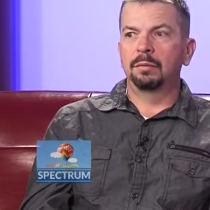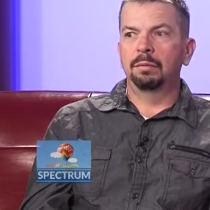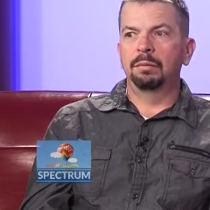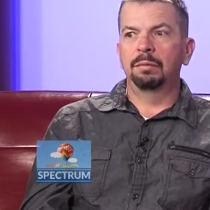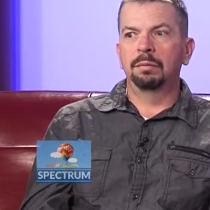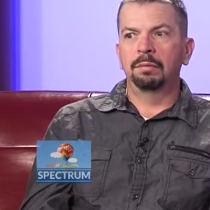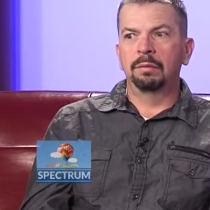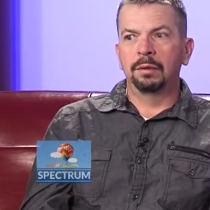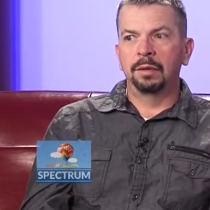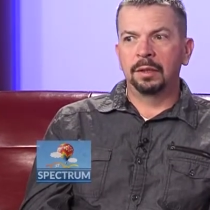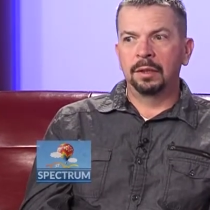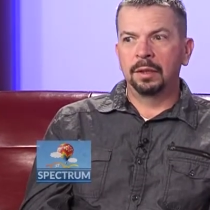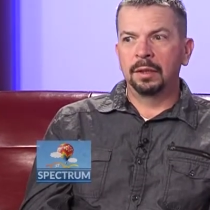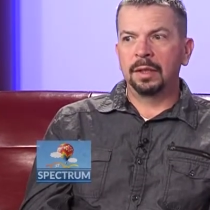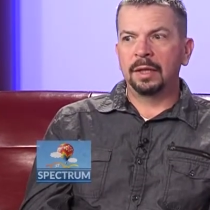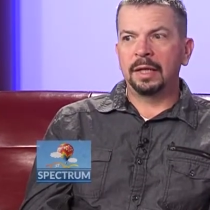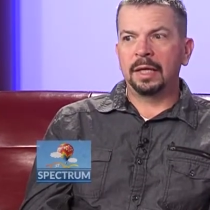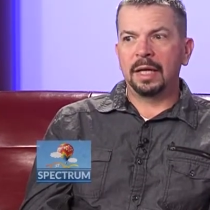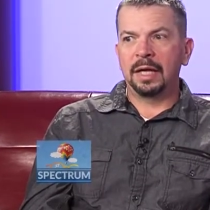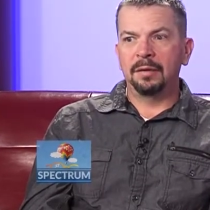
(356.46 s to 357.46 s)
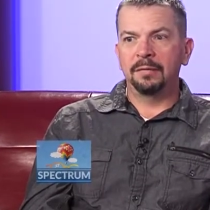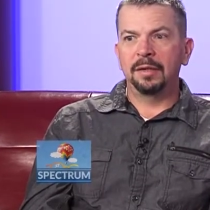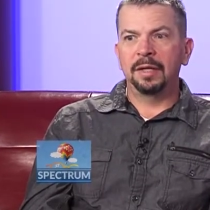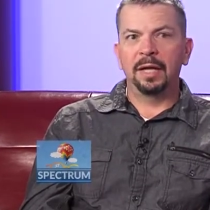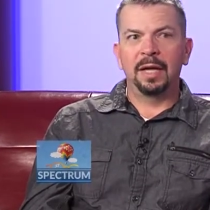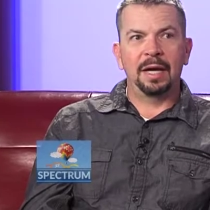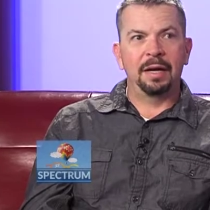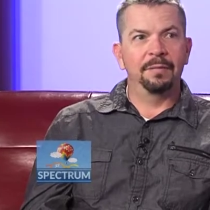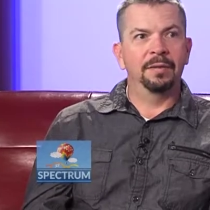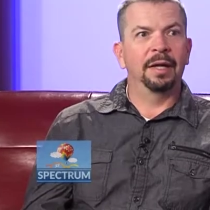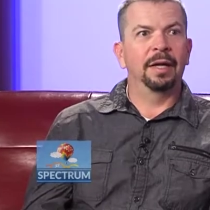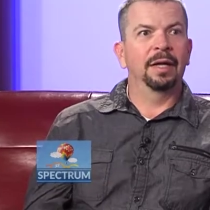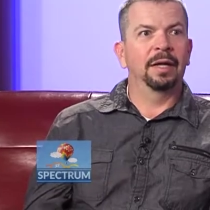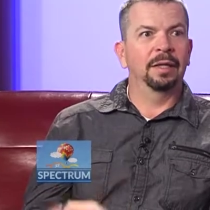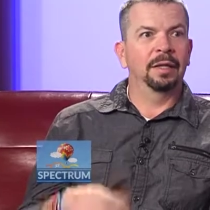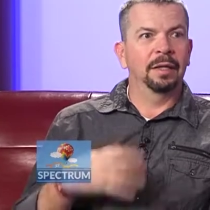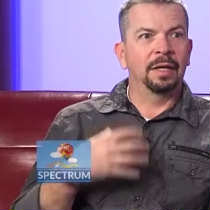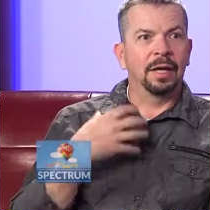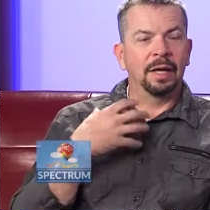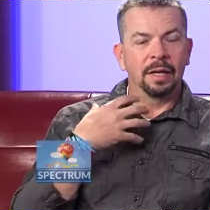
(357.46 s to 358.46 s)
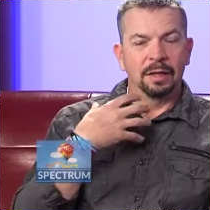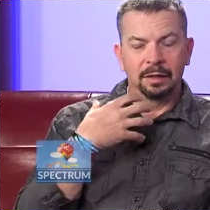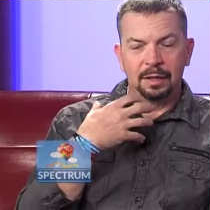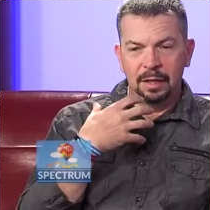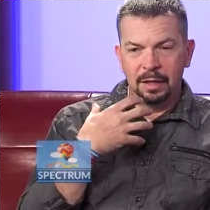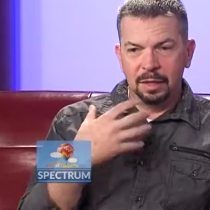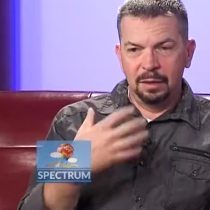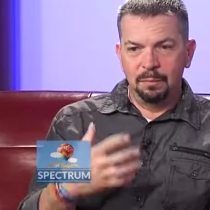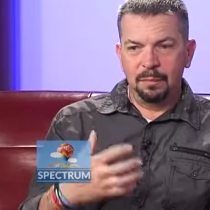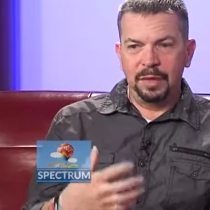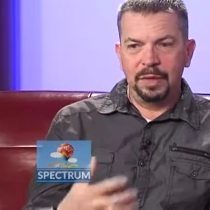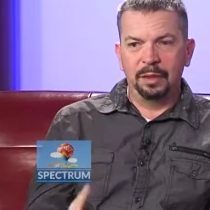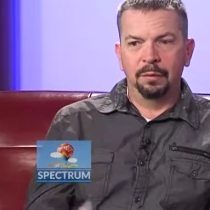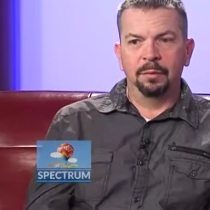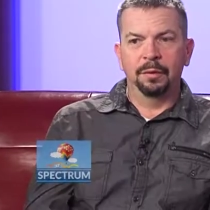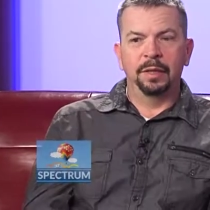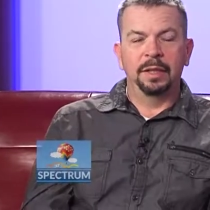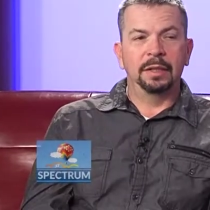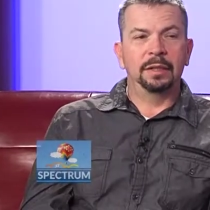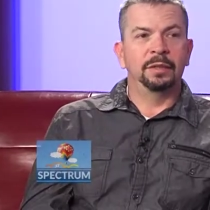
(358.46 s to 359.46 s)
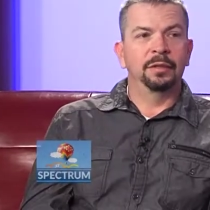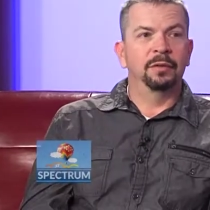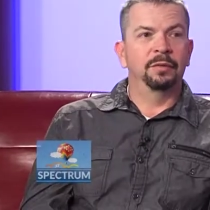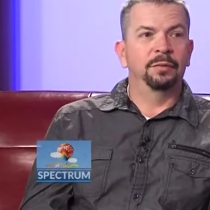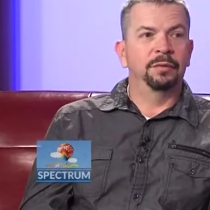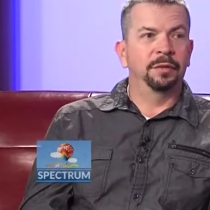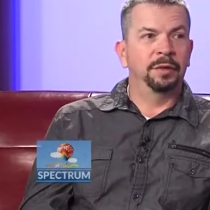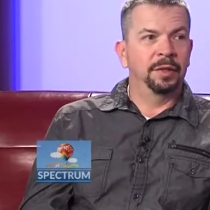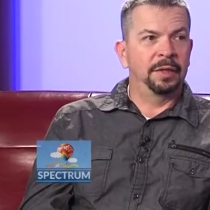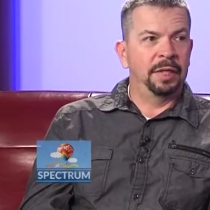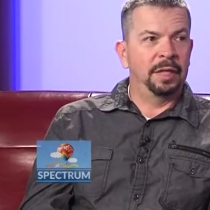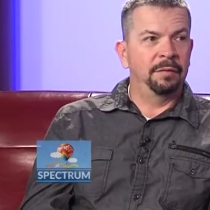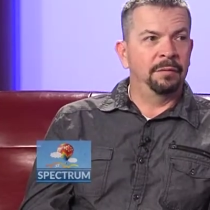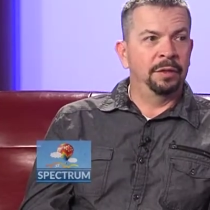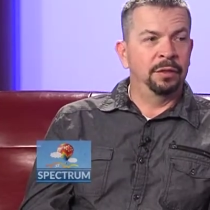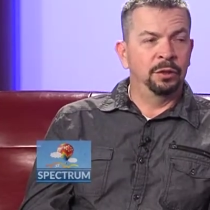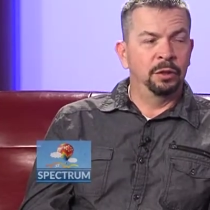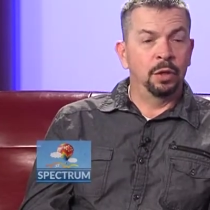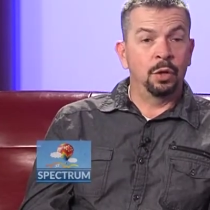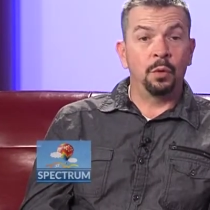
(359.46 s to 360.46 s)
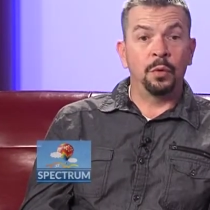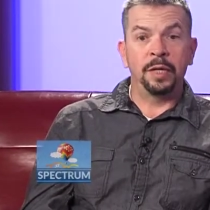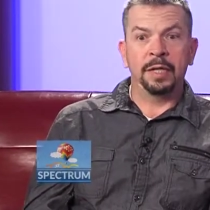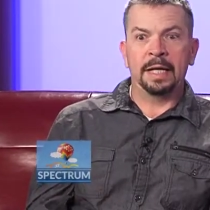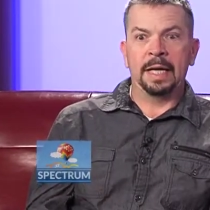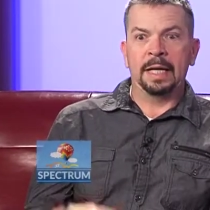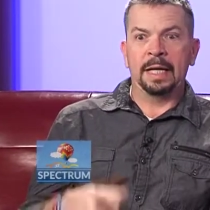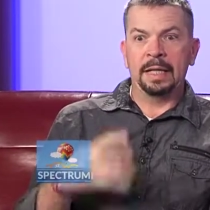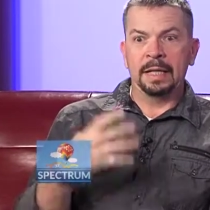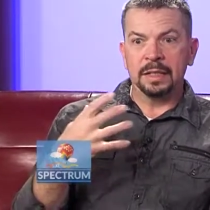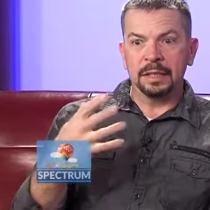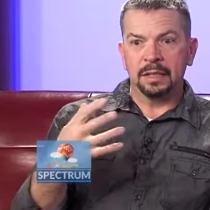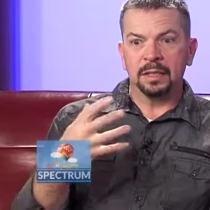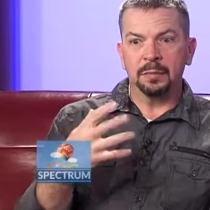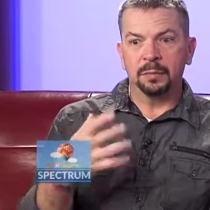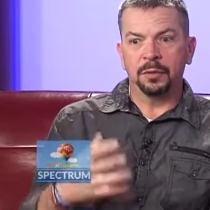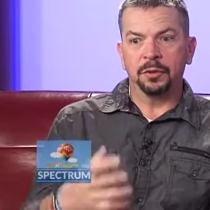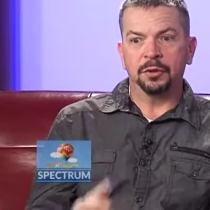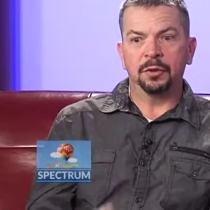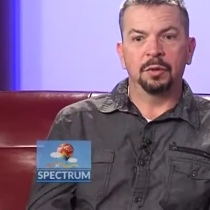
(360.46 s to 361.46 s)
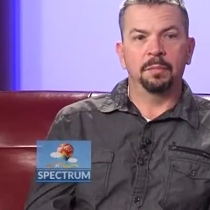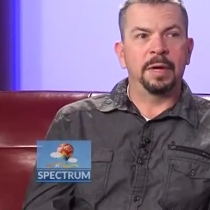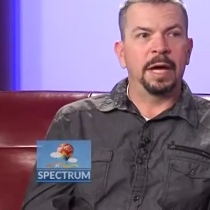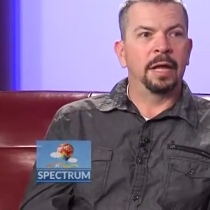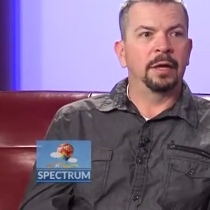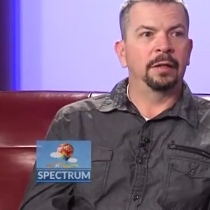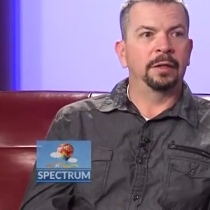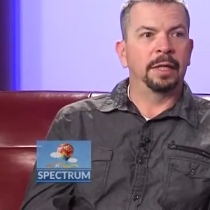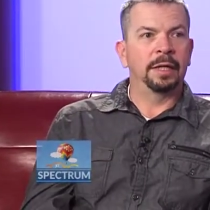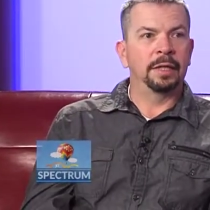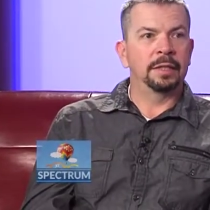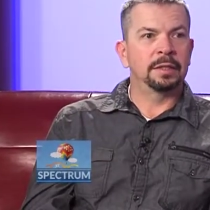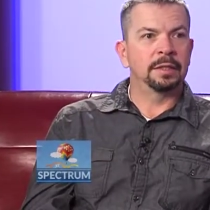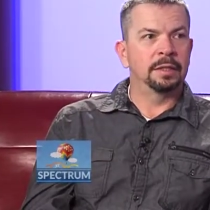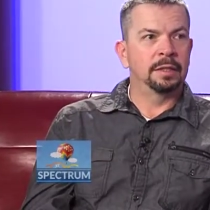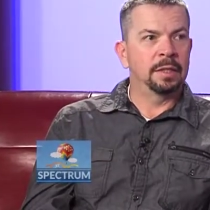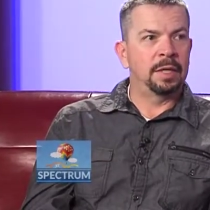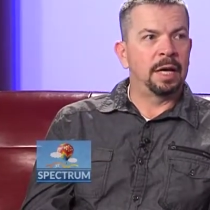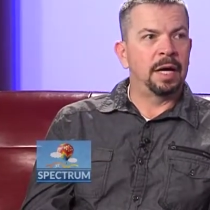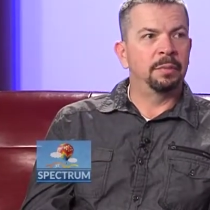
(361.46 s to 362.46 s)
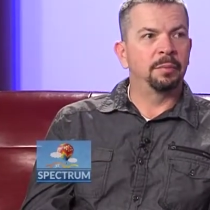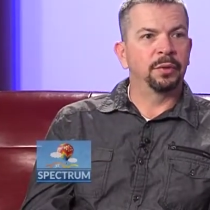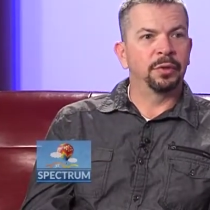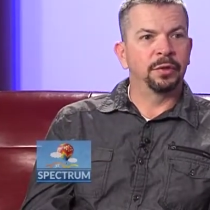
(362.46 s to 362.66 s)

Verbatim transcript: really having to have that a lot of being willing to forgive and knowing that it is a spiritual battle, yes. that it's not That's